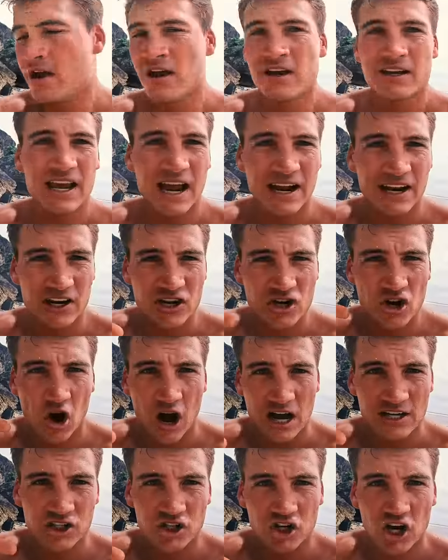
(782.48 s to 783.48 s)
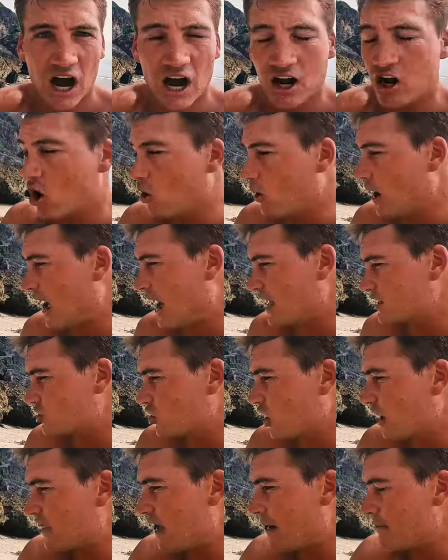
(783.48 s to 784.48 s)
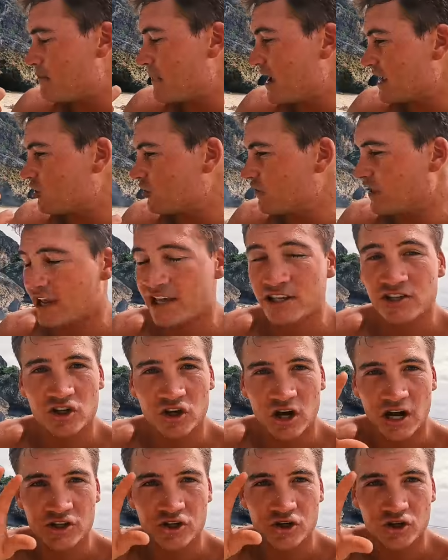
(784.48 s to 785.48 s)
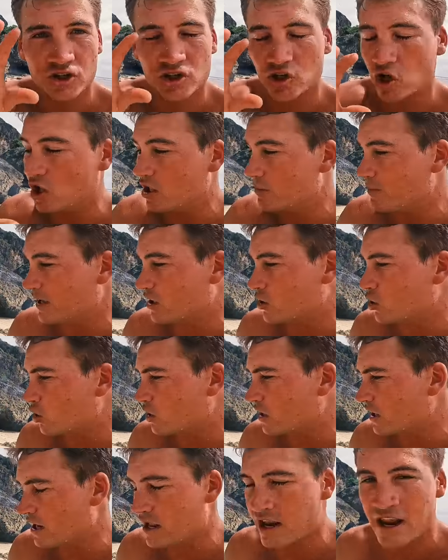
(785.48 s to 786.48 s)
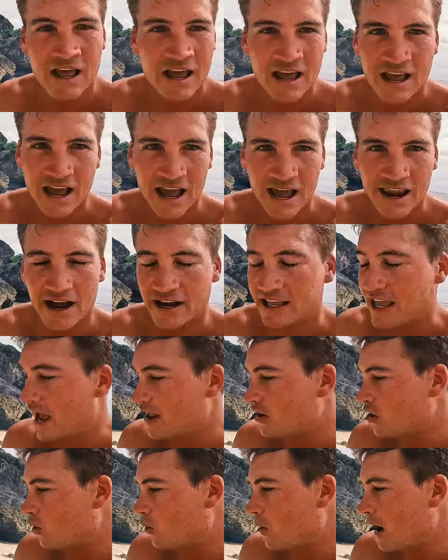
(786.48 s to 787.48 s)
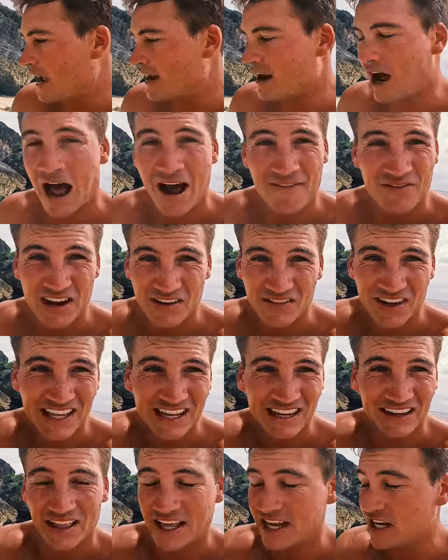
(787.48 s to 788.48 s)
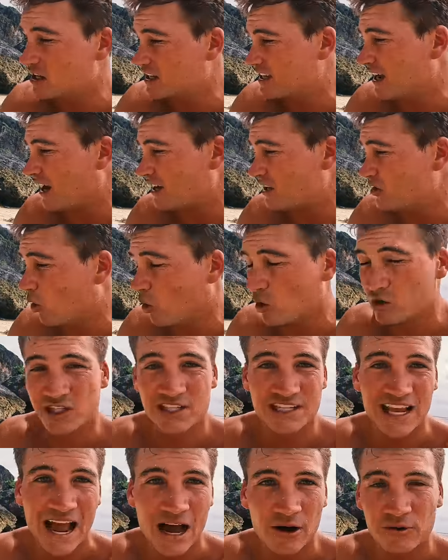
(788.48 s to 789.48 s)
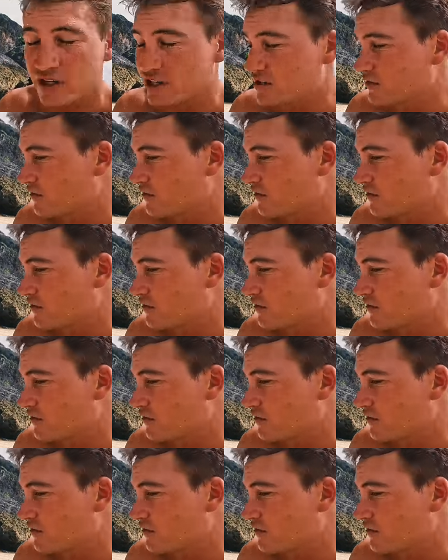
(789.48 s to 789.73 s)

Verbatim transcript: Getting a nice charcoal outside, that meat on the inside should slowly be cooking it, and I cannot wait. I haven't even cleaned, gutted, or scaled this